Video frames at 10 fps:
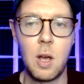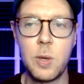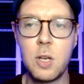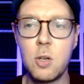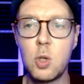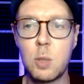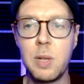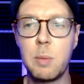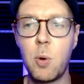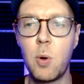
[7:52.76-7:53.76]
We're going to do
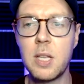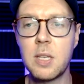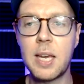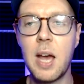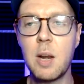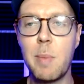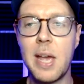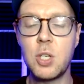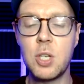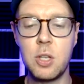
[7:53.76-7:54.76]
split points. I can't
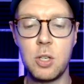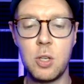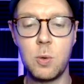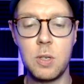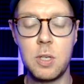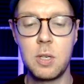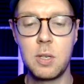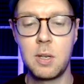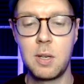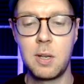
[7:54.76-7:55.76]
imagine that you would
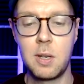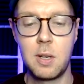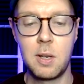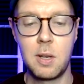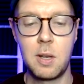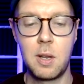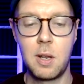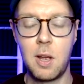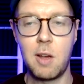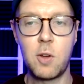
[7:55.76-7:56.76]

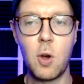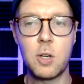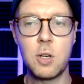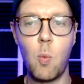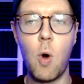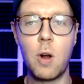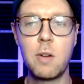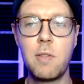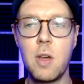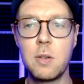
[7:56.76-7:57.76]
have gotten one
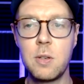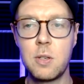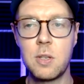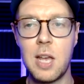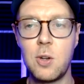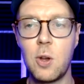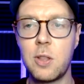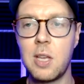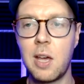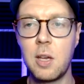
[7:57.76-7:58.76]
of those and not
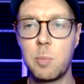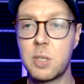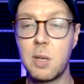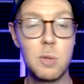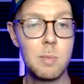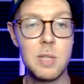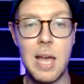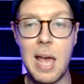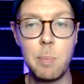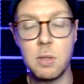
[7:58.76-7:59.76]
the other. But sometimes that
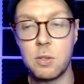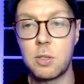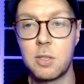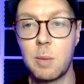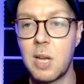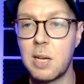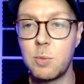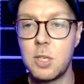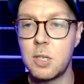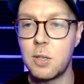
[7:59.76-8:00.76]
happens.
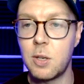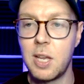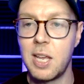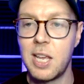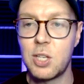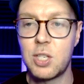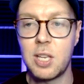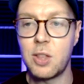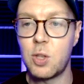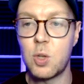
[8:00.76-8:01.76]
Sometimes
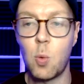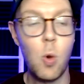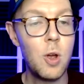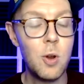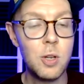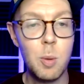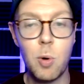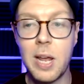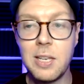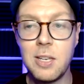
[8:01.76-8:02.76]
there's a word on your
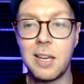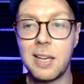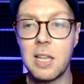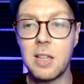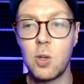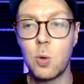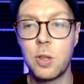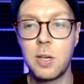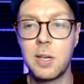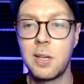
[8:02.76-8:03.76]
brain, you can get the
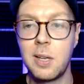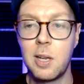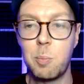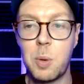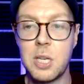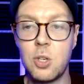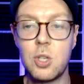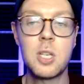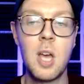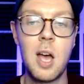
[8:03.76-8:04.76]
author, but you
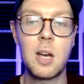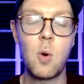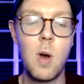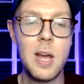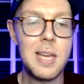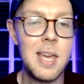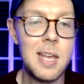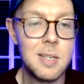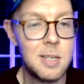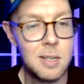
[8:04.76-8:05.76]
just can't quite
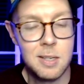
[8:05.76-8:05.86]
get